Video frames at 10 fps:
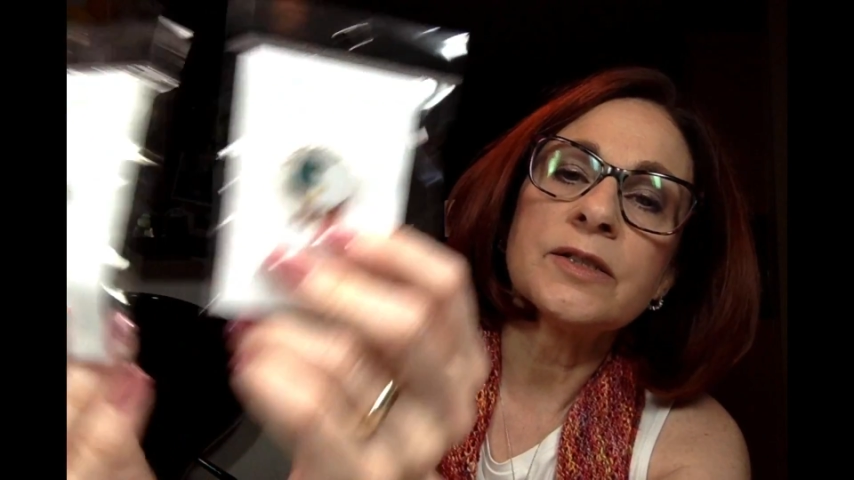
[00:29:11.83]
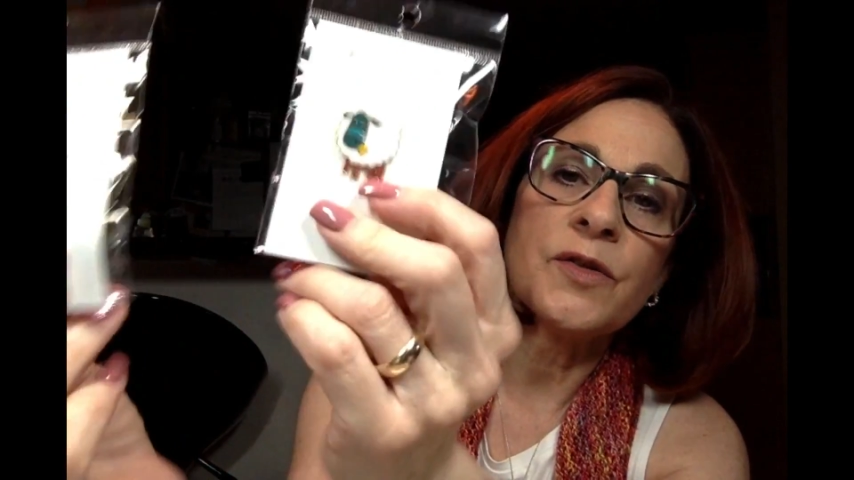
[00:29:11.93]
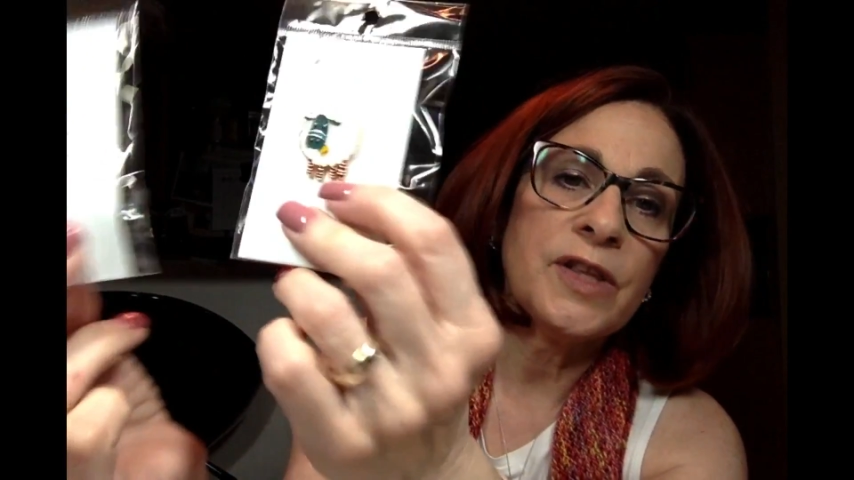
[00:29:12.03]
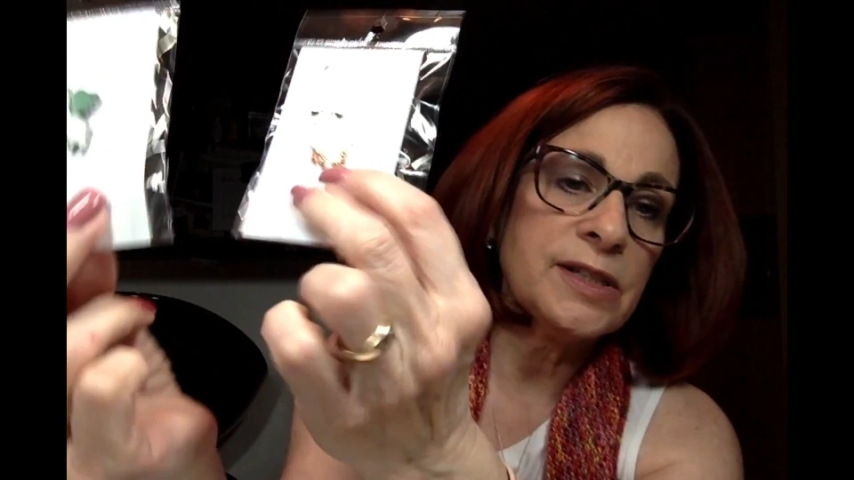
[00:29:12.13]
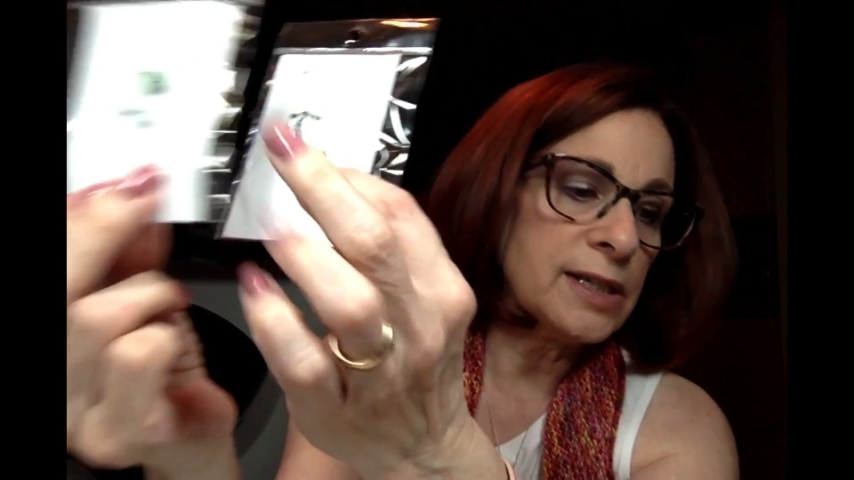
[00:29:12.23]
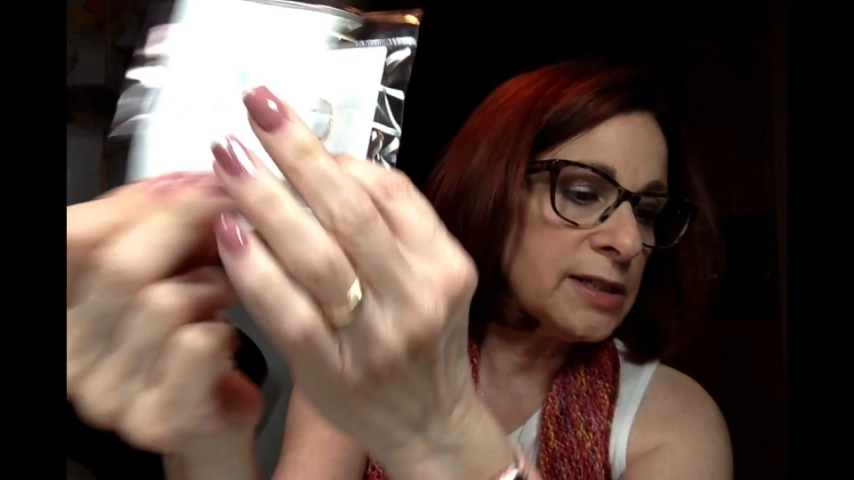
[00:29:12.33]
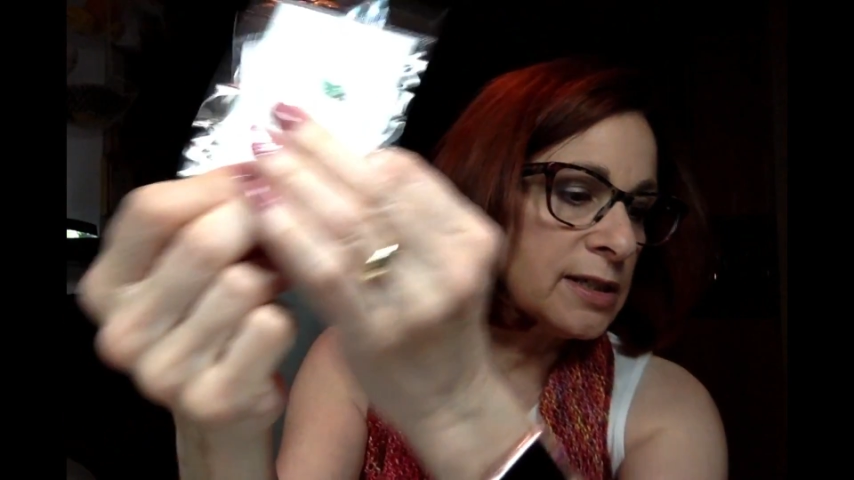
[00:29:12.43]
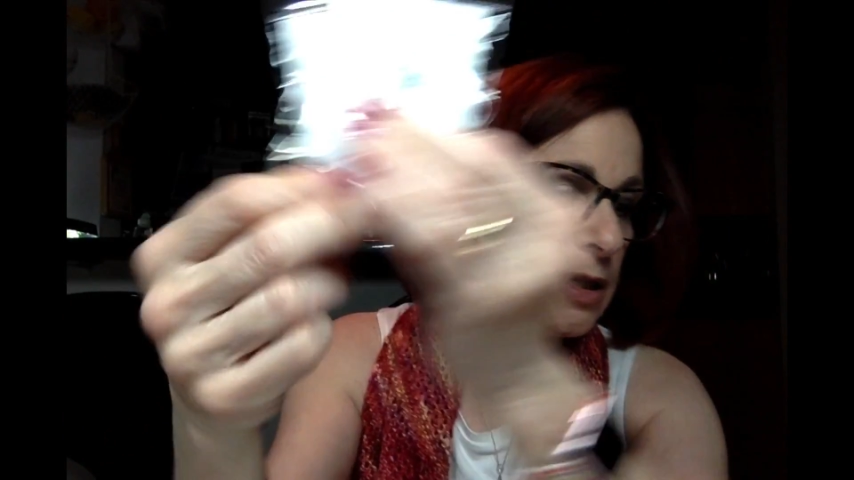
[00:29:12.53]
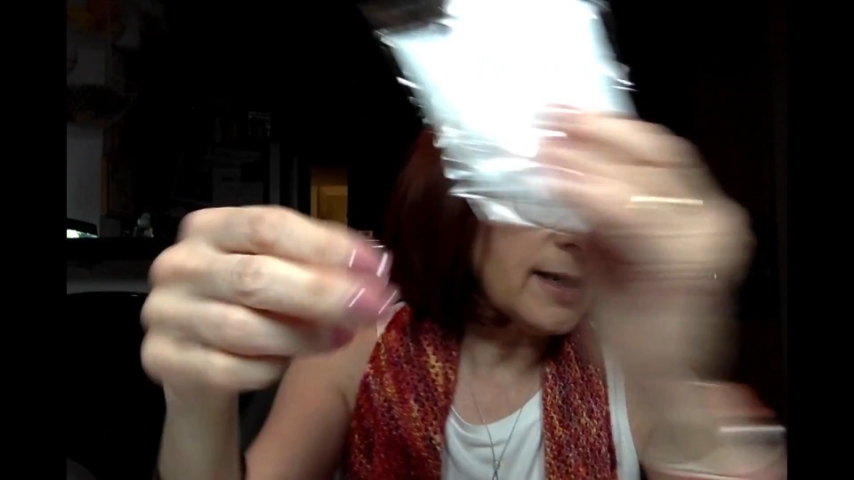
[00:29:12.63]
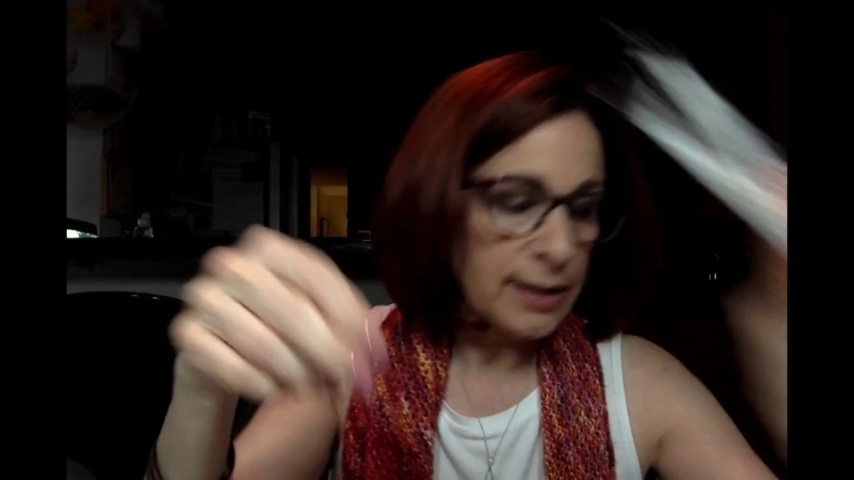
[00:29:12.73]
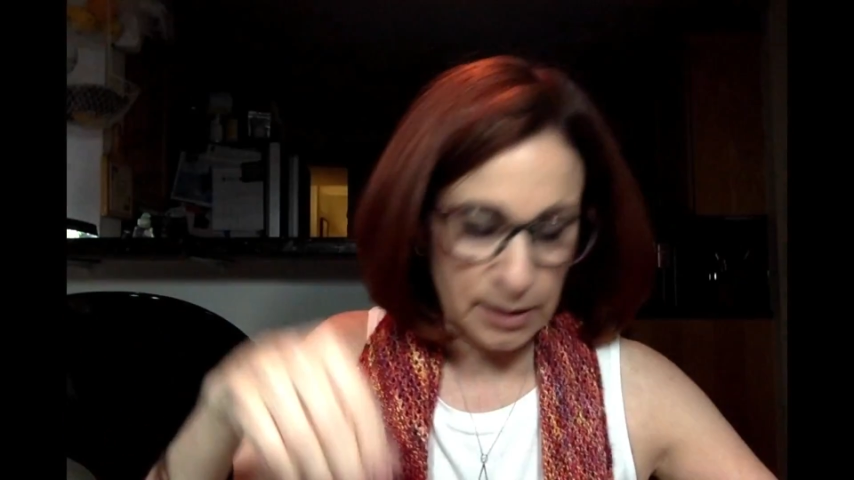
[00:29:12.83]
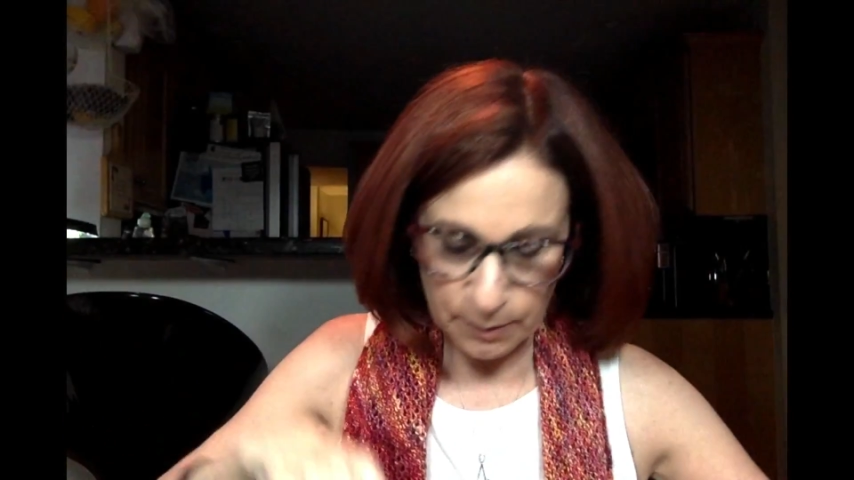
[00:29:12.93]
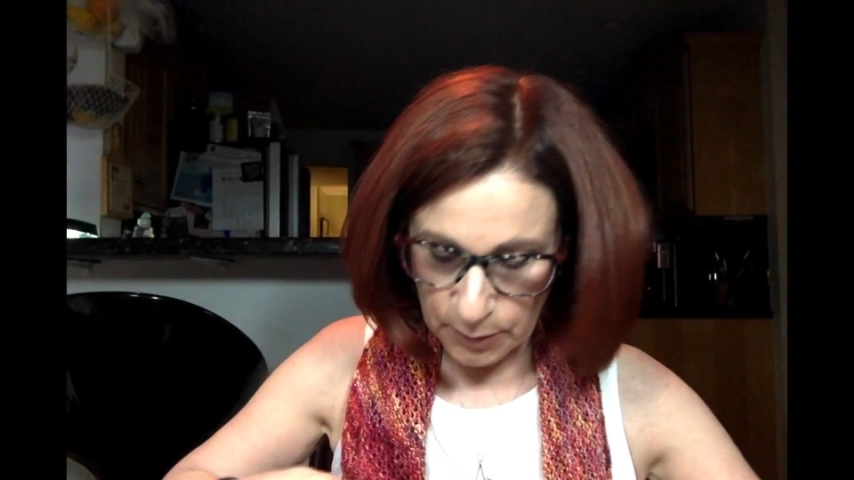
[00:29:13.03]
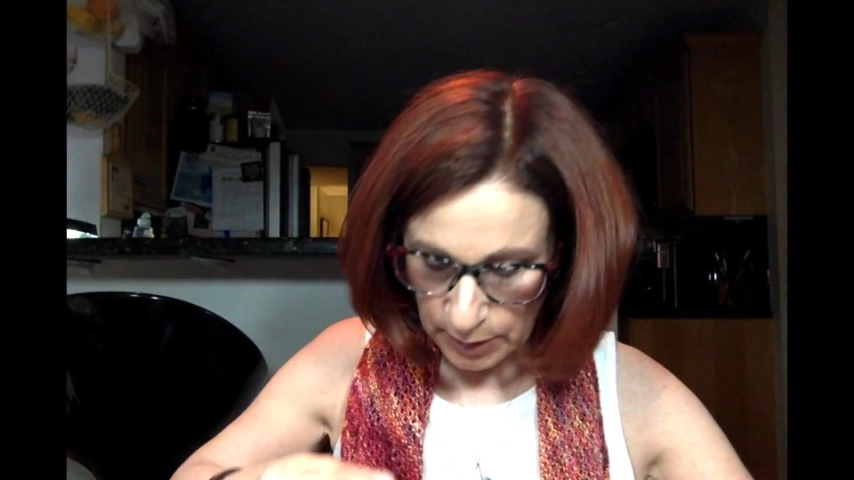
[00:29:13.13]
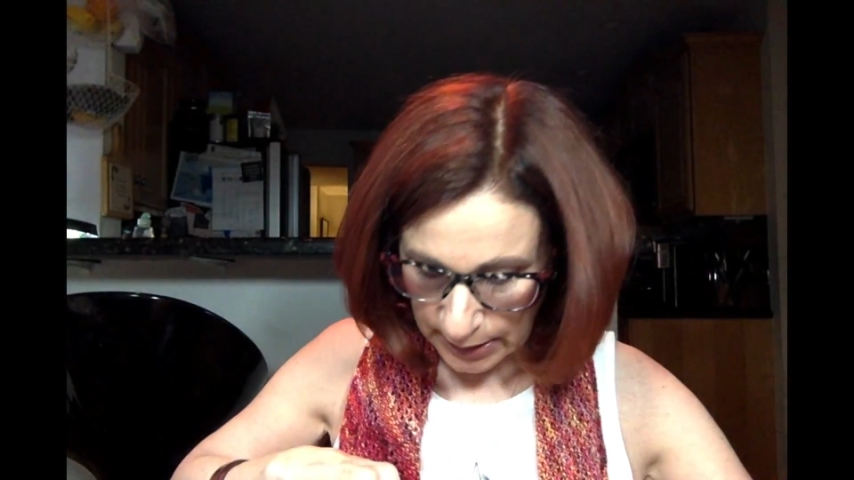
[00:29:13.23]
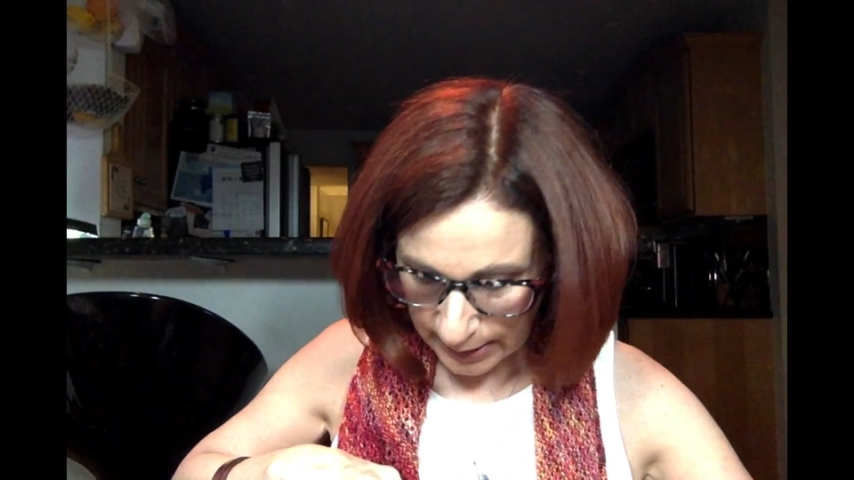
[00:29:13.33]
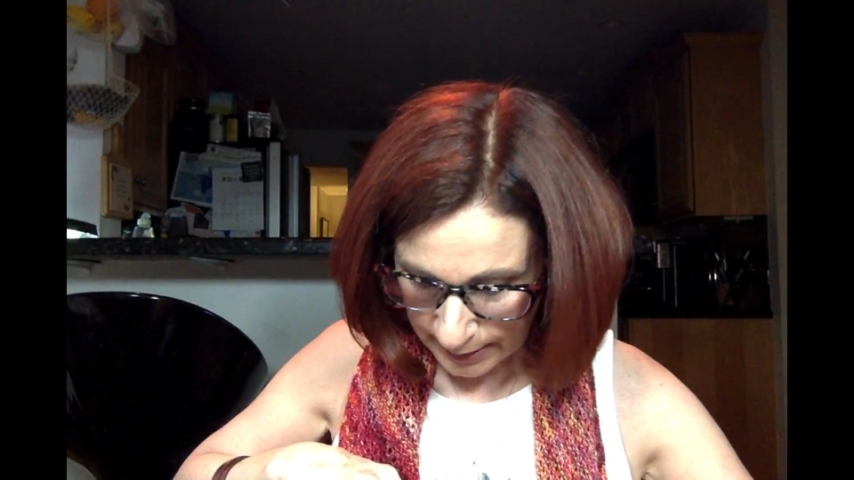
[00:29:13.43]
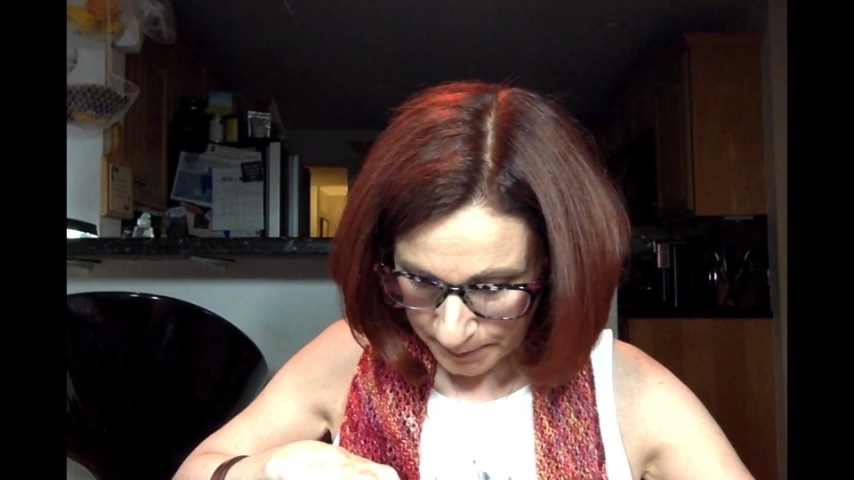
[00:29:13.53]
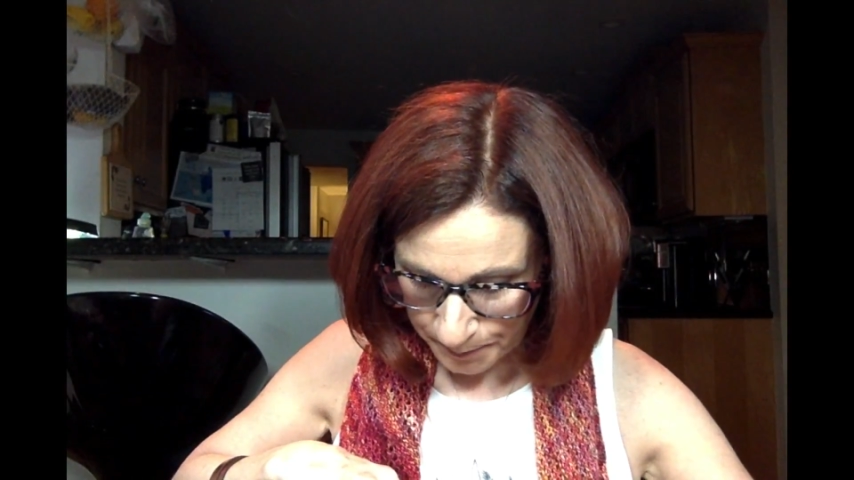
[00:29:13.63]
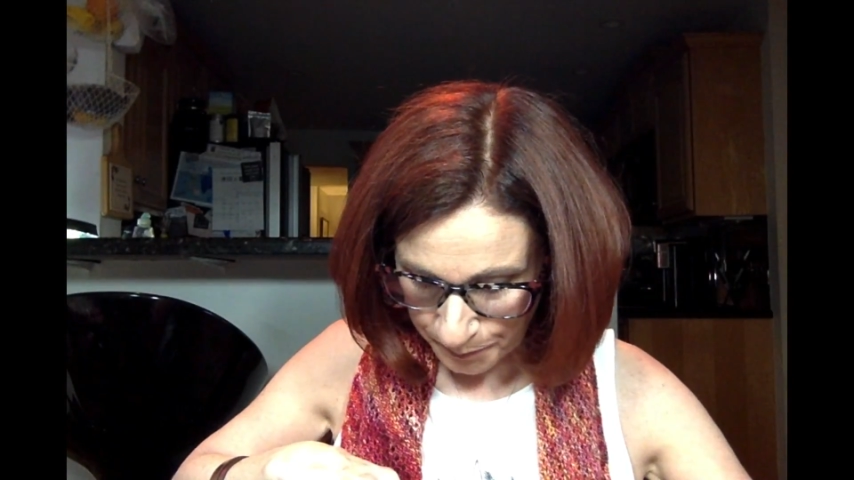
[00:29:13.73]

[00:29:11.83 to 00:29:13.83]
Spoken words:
So these I did get at the market.